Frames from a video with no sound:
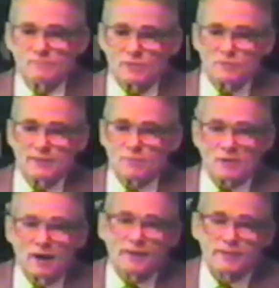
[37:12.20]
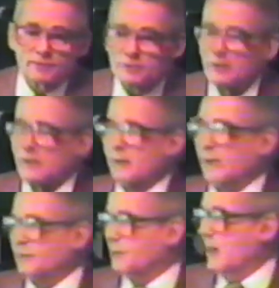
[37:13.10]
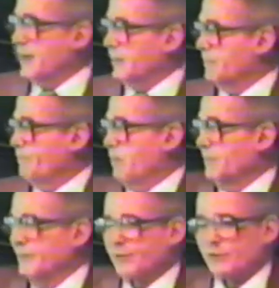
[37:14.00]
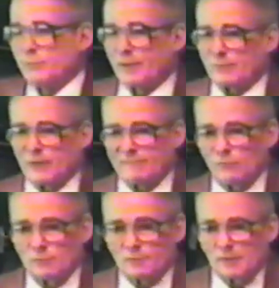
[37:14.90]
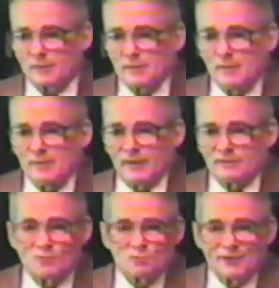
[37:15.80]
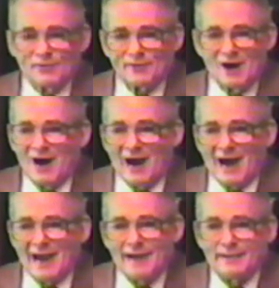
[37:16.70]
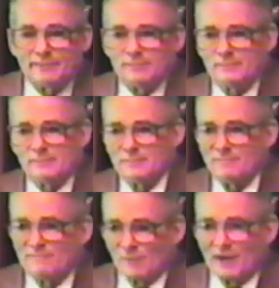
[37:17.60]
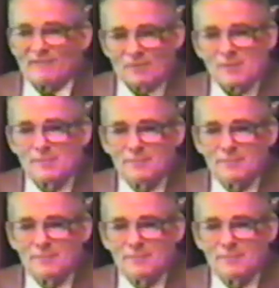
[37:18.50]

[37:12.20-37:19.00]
Your skipper God is. It is like getting plugged in a 220 volt circuit and just staying on a high forever.